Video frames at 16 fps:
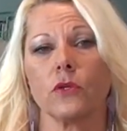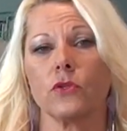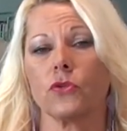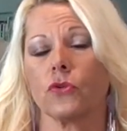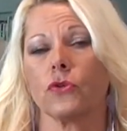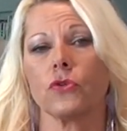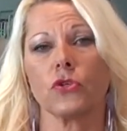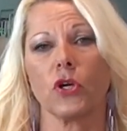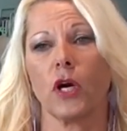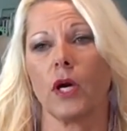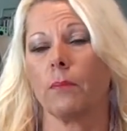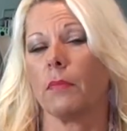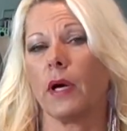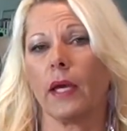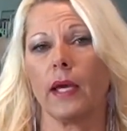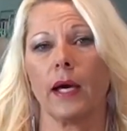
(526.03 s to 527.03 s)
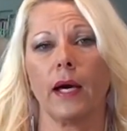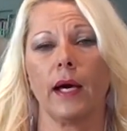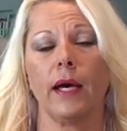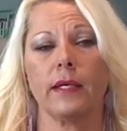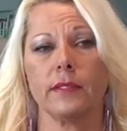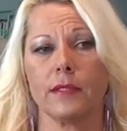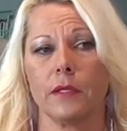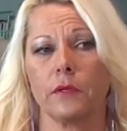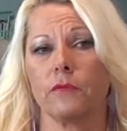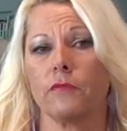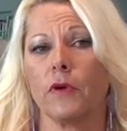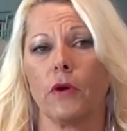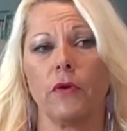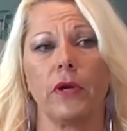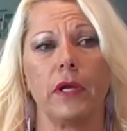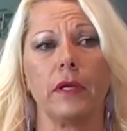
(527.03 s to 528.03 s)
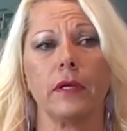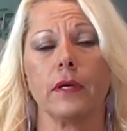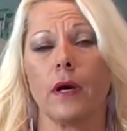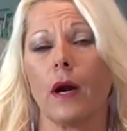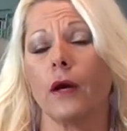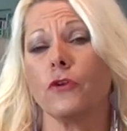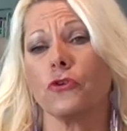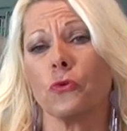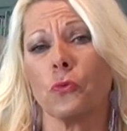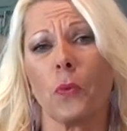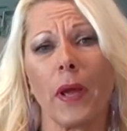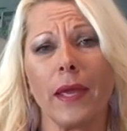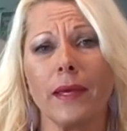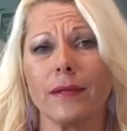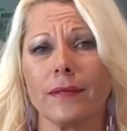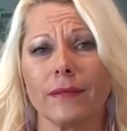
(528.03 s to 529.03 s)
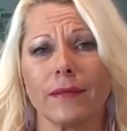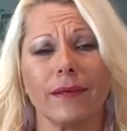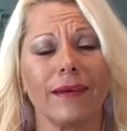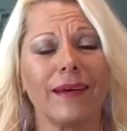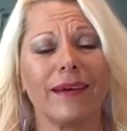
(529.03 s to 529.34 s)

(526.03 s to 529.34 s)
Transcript: are turned on by guys that are very underweight